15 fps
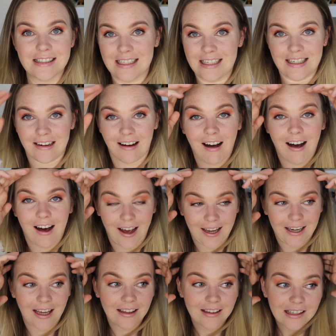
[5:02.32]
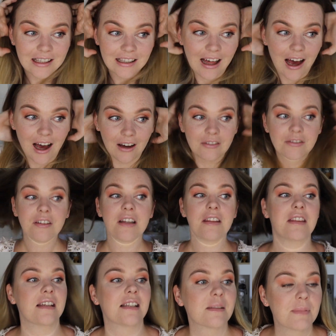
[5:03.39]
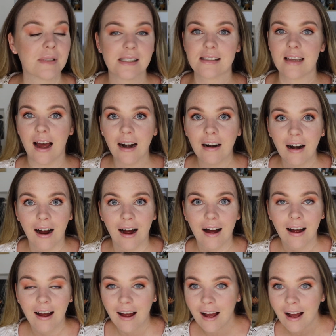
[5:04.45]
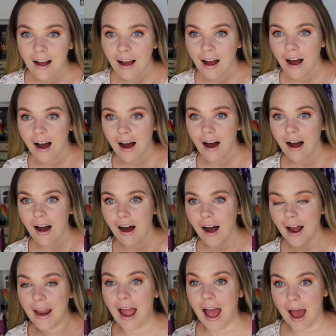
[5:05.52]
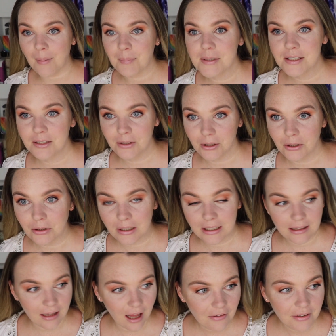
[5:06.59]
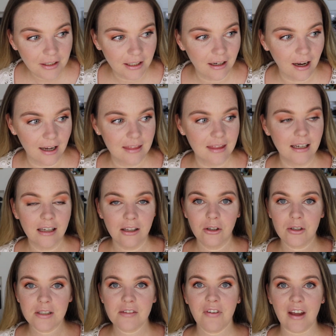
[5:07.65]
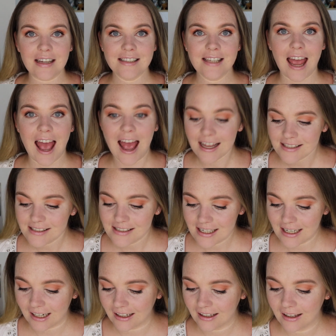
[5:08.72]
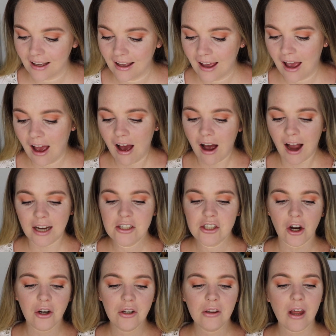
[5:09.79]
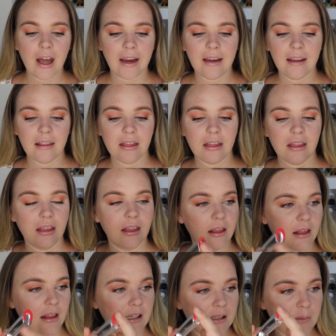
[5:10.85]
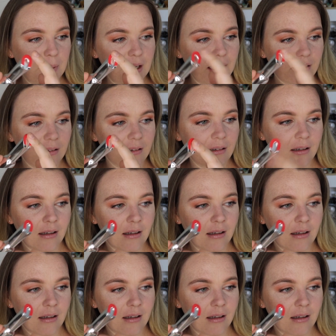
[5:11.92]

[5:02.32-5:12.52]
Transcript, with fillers: is in. I love this mascara. I absolutely love it. I think it looks fantastic. I don't like this bit